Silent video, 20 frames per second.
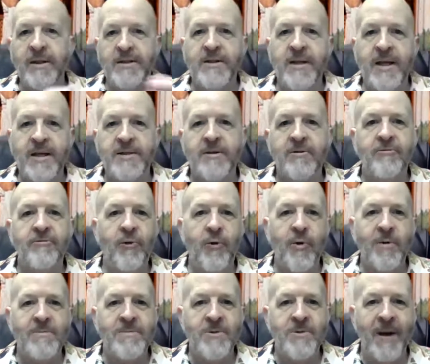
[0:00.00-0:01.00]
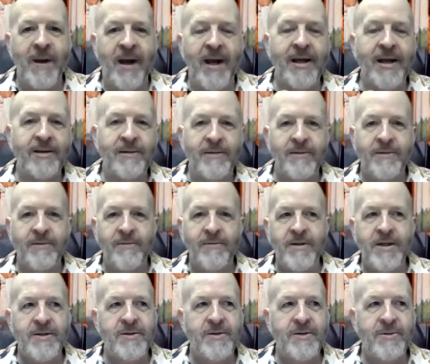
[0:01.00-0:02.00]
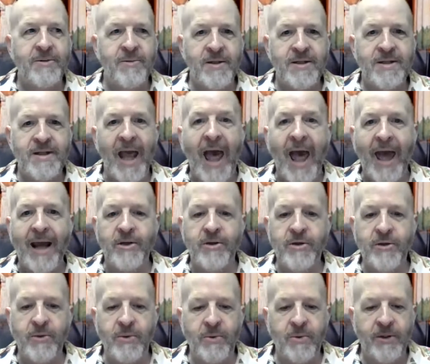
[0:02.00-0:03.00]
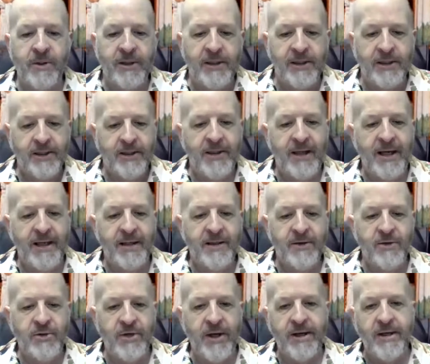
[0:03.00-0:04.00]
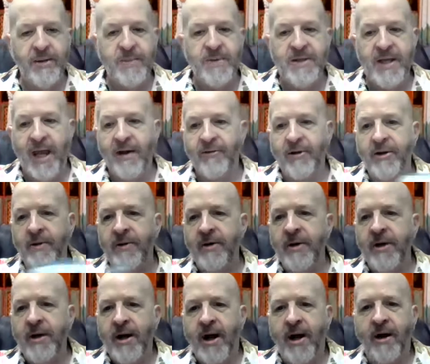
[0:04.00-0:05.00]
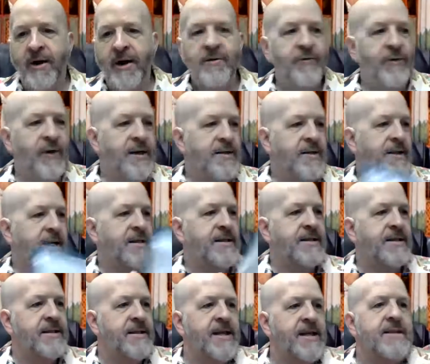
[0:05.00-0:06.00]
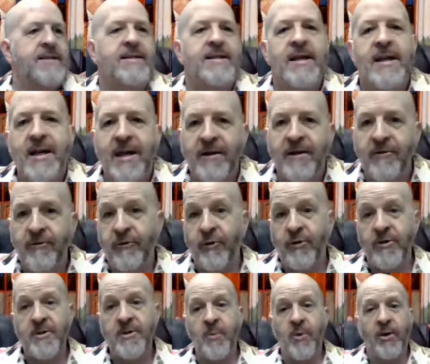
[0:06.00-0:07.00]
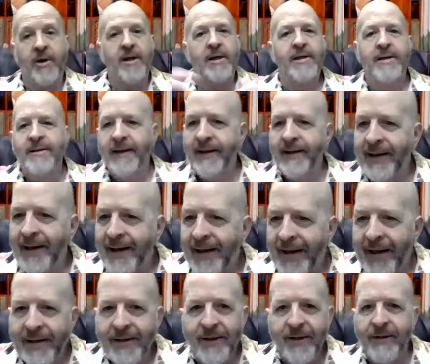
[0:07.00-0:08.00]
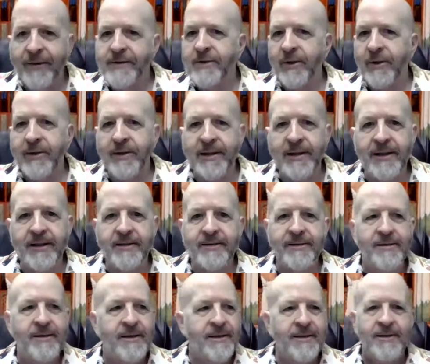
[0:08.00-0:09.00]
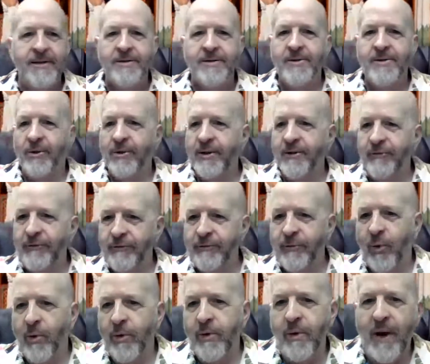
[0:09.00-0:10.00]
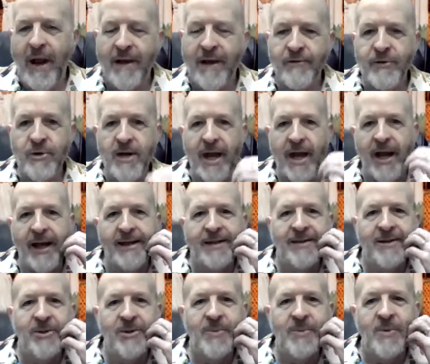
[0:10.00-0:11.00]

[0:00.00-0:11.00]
gets informed by this attitude that Jacob is having. All right, friends, that's it for this morning. Yeah, I know it's only 9:15, a little